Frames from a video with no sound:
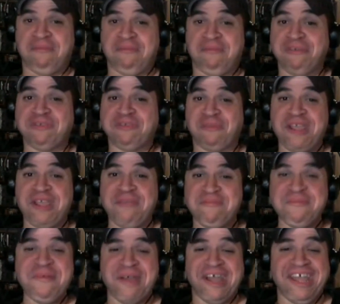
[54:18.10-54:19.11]
I was
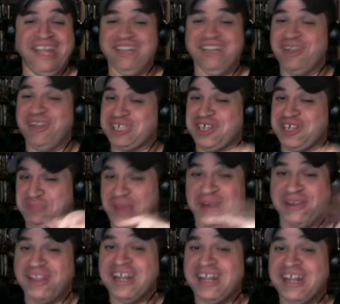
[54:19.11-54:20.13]
right. It looks
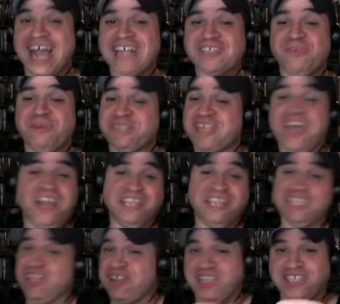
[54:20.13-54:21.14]
better than the console was. It
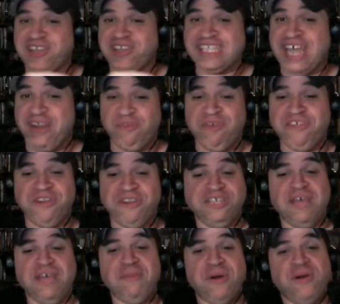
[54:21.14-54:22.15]
doesn't look as good as that
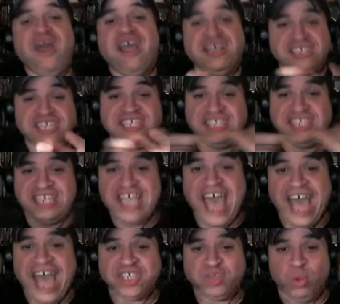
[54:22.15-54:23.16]
original demo because it's the
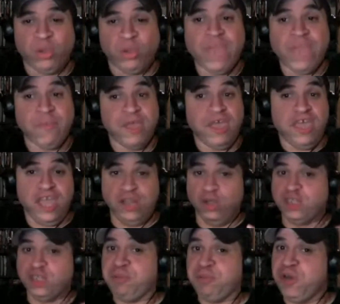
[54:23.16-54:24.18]
actual game. It
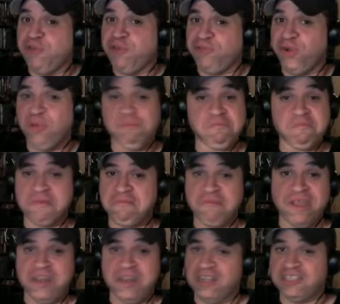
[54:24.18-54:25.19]
looks beautiful, but
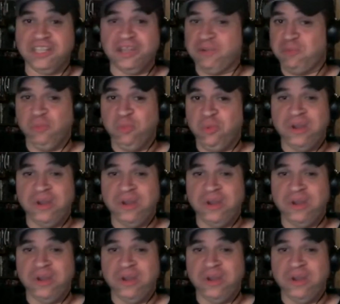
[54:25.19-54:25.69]
it doesn't look.